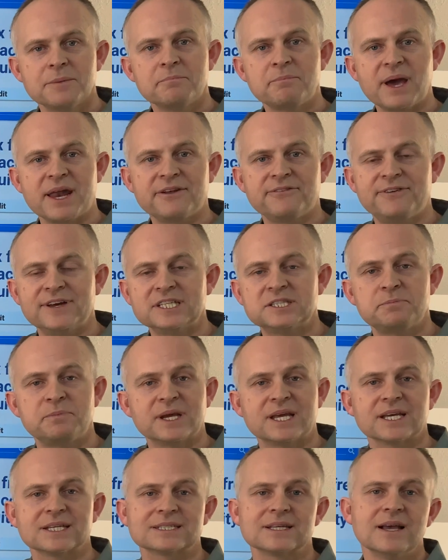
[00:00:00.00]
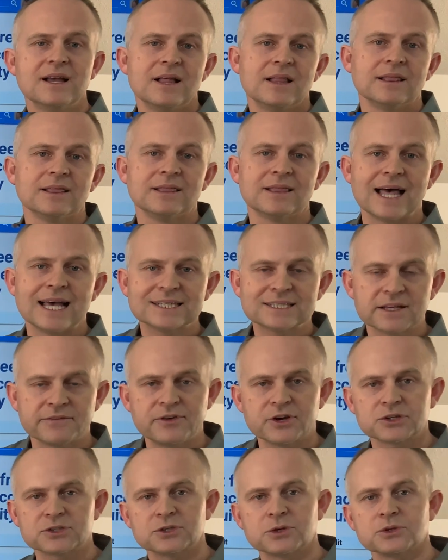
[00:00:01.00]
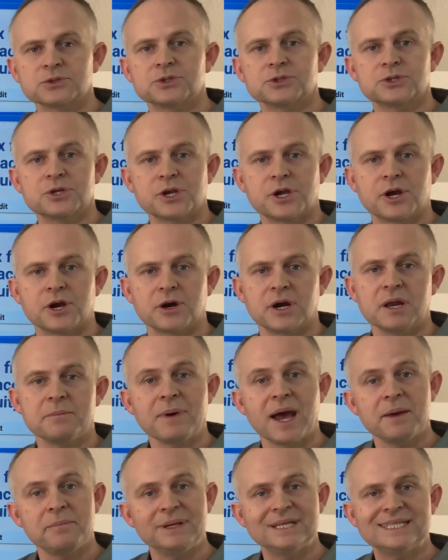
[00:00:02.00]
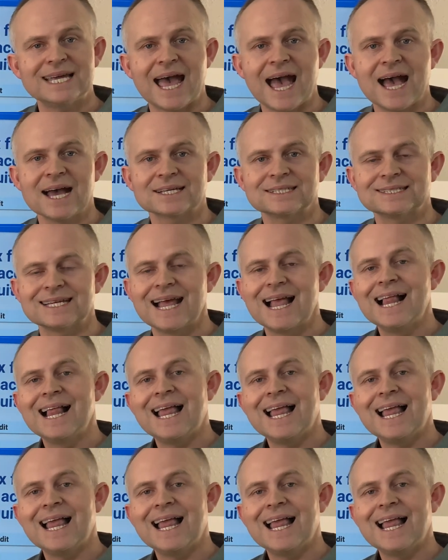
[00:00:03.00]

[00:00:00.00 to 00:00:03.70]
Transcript: benefits because less of your Social Security might be taxed